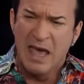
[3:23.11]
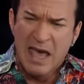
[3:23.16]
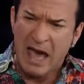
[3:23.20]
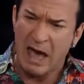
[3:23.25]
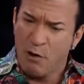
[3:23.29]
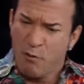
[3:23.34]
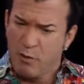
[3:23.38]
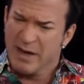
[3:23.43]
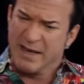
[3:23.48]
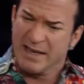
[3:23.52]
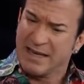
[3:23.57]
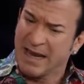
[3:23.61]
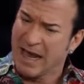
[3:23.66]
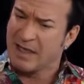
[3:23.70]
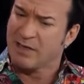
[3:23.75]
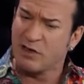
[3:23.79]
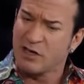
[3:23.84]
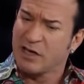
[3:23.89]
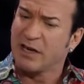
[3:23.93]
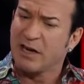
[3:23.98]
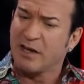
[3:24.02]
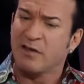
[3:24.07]
how
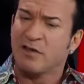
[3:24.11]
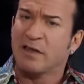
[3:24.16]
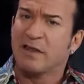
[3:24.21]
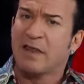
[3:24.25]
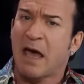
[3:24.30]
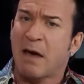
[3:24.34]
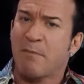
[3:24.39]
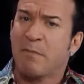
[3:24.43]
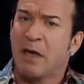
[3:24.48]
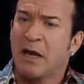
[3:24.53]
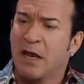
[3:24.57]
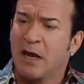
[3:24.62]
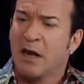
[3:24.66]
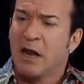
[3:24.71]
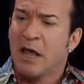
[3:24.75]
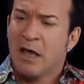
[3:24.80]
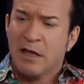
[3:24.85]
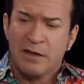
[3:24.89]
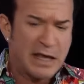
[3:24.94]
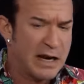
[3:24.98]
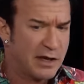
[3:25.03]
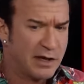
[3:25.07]
intense it is in that minute,
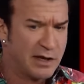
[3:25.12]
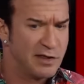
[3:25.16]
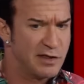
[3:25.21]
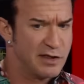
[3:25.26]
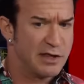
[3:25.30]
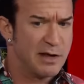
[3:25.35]
that it can